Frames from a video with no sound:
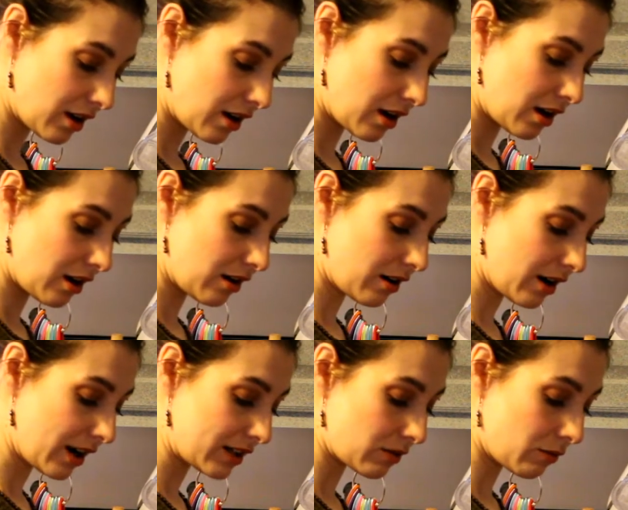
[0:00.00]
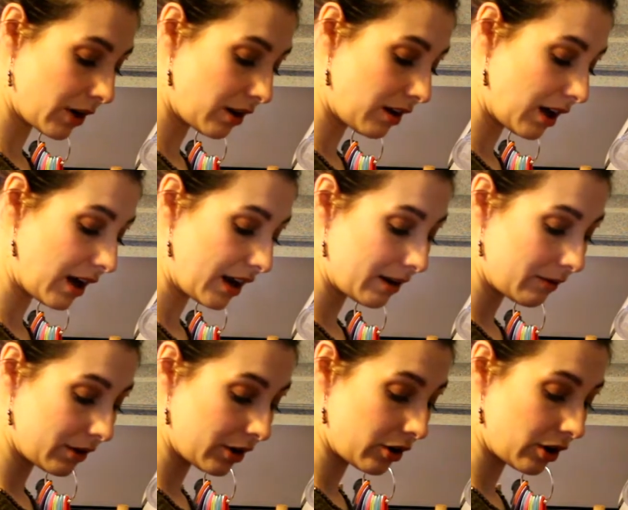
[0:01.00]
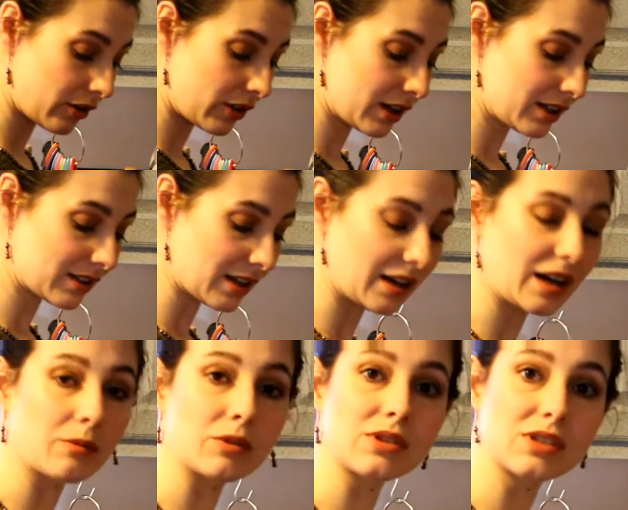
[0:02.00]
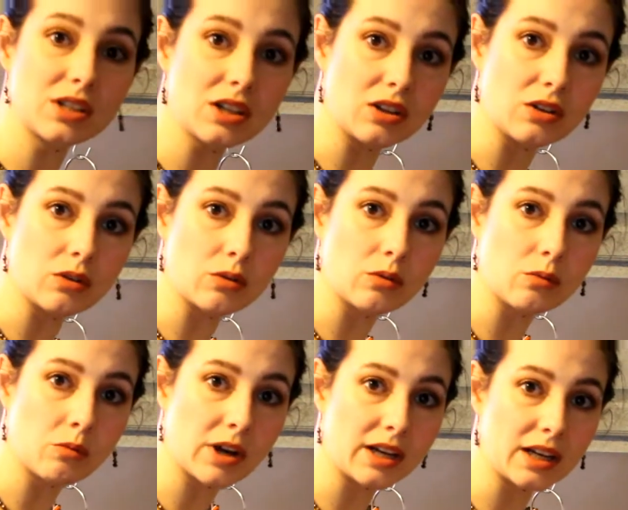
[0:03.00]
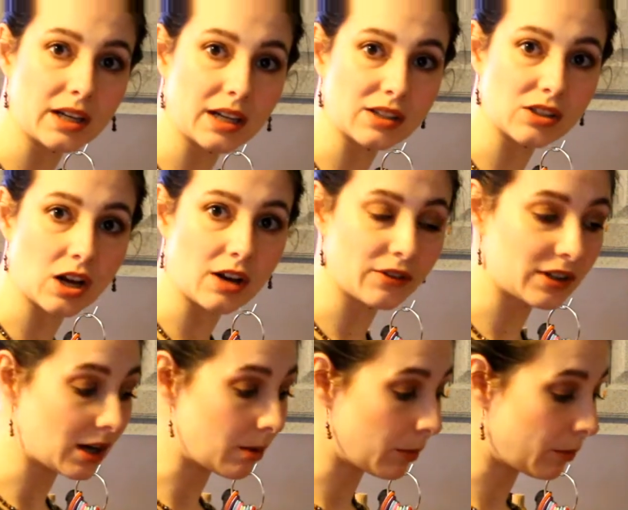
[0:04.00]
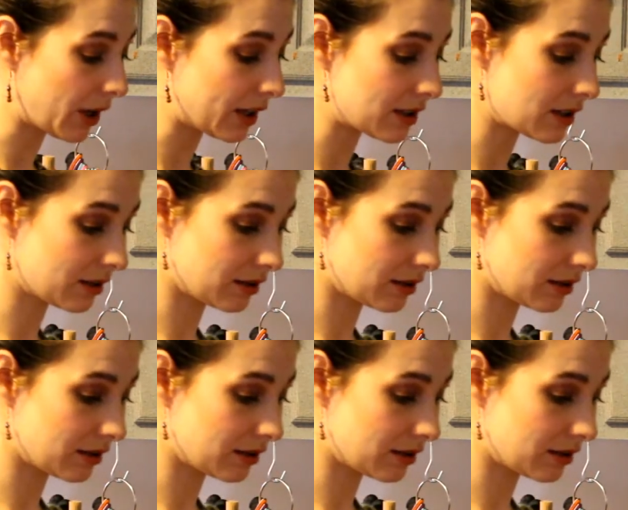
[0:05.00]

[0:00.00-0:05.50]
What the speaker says: Alright, well, I am going to cook this, and I will see you when it has softened up a bit.